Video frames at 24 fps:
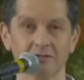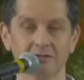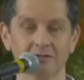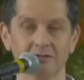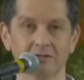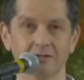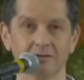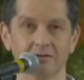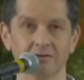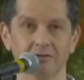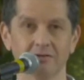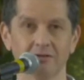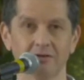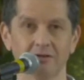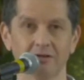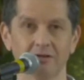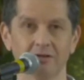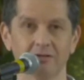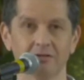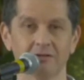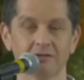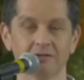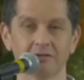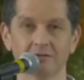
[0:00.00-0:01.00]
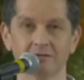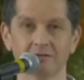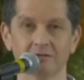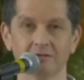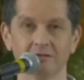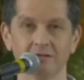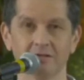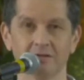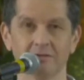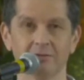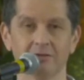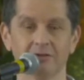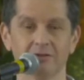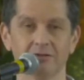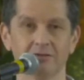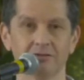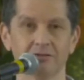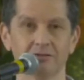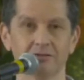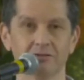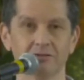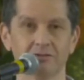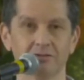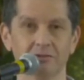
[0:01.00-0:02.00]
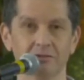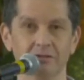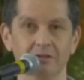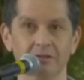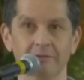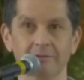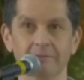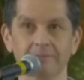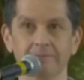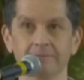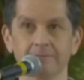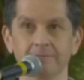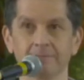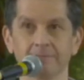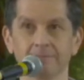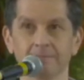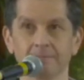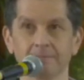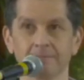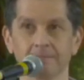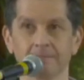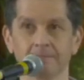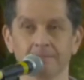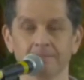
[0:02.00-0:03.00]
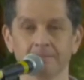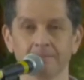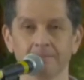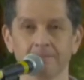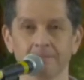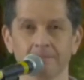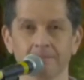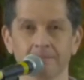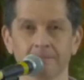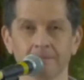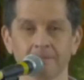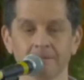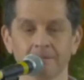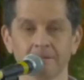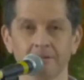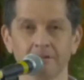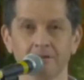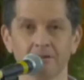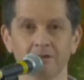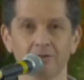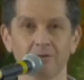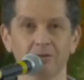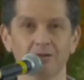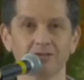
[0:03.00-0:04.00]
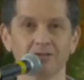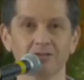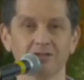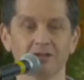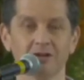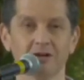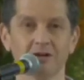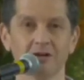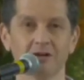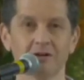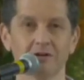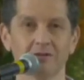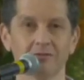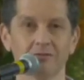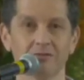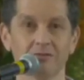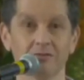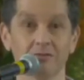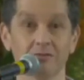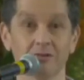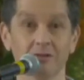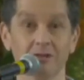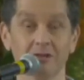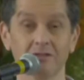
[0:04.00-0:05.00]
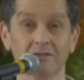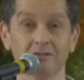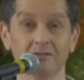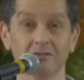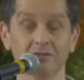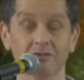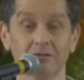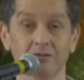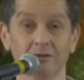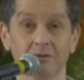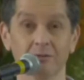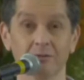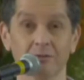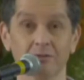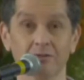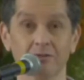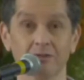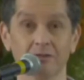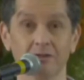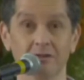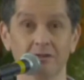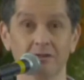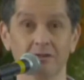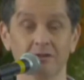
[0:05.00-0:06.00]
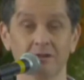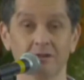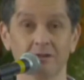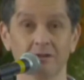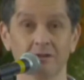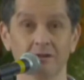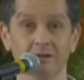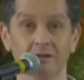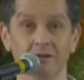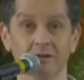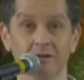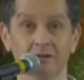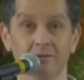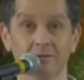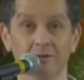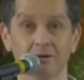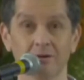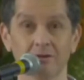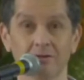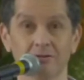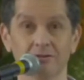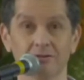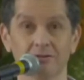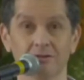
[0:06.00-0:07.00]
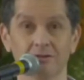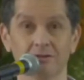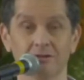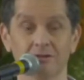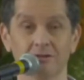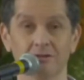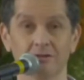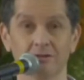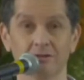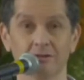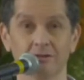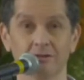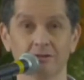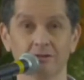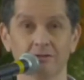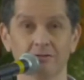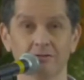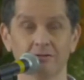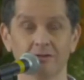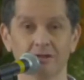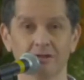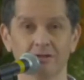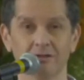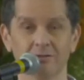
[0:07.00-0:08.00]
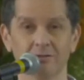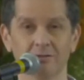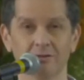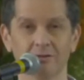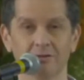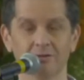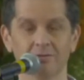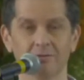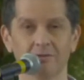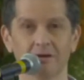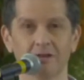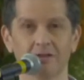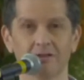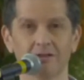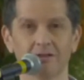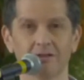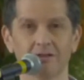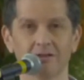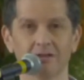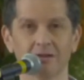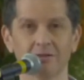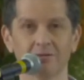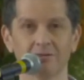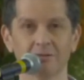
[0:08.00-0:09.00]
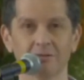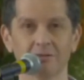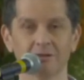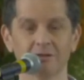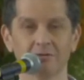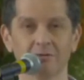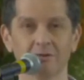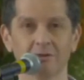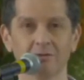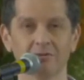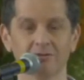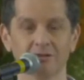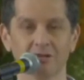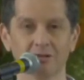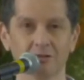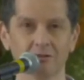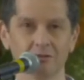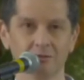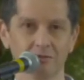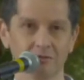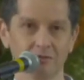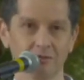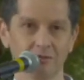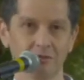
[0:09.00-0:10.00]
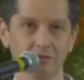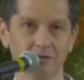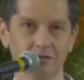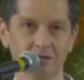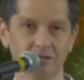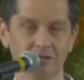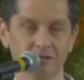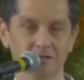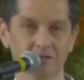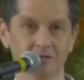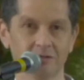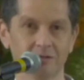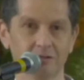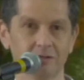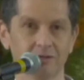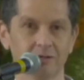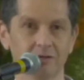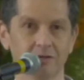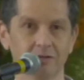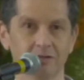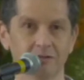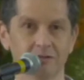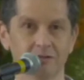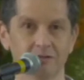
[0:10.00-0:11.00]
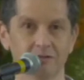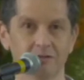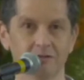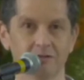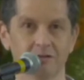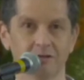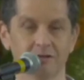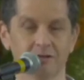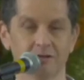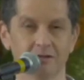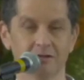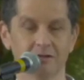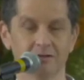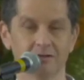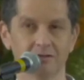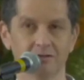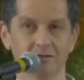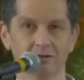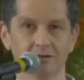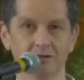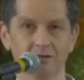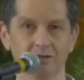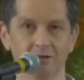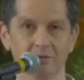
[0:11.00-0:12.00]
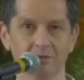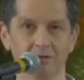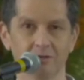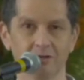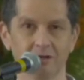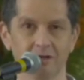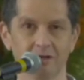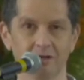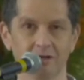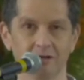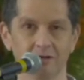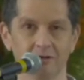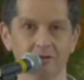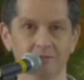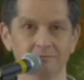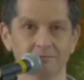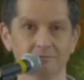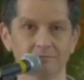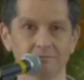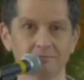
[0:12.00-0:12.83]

is a very dear person to me. You can watch the full interview. I'll put the post on Facebook, but it comes from a website called 40 Stories, I think it's .com.au. And